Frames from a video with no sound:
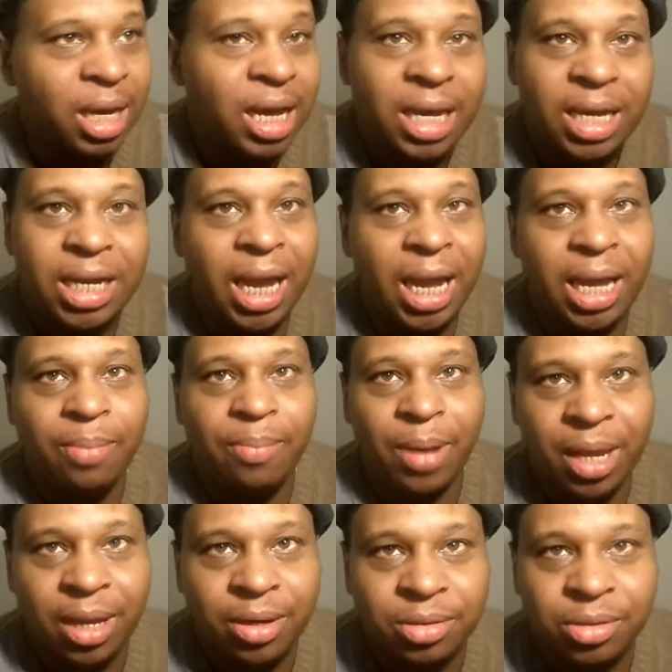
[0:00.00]

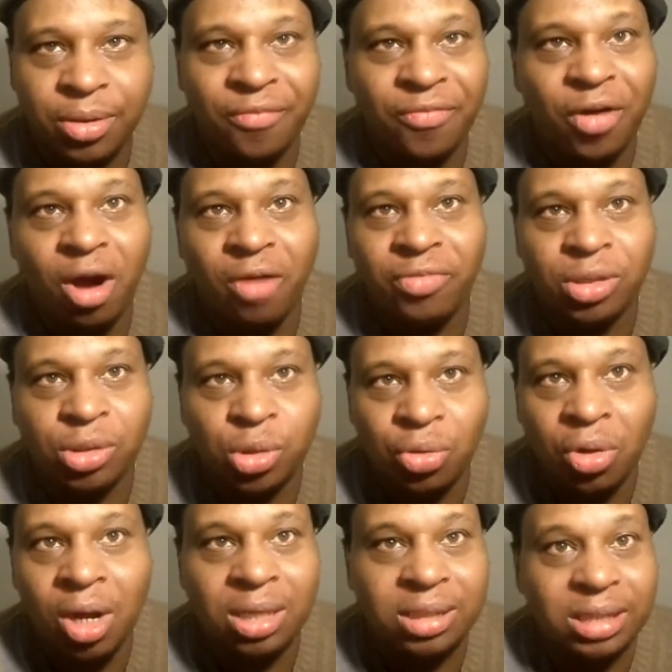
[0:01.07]
gangbangers. They're involved in
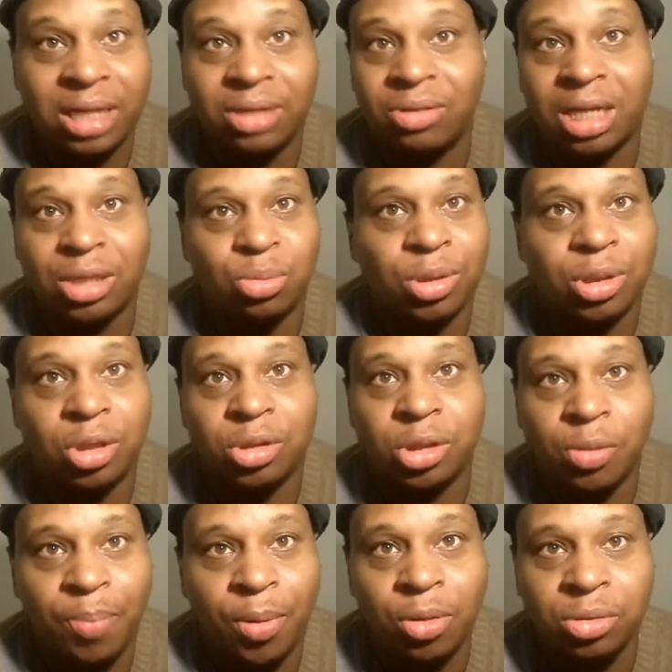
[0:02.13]
drugs. That's what they're
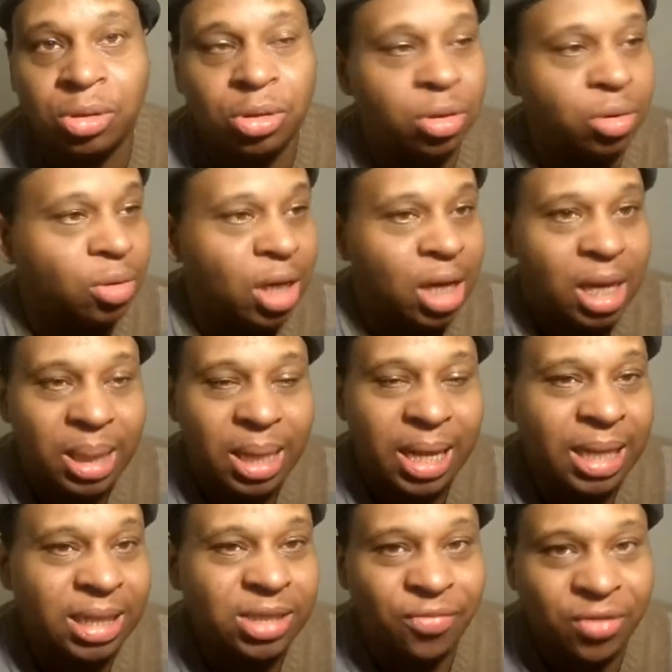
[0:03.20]
supposed to do.
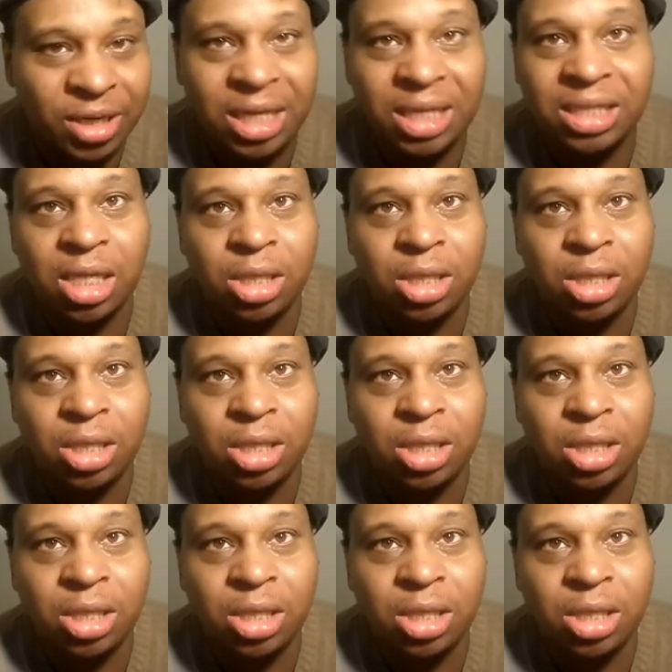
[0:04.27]
Let's forget that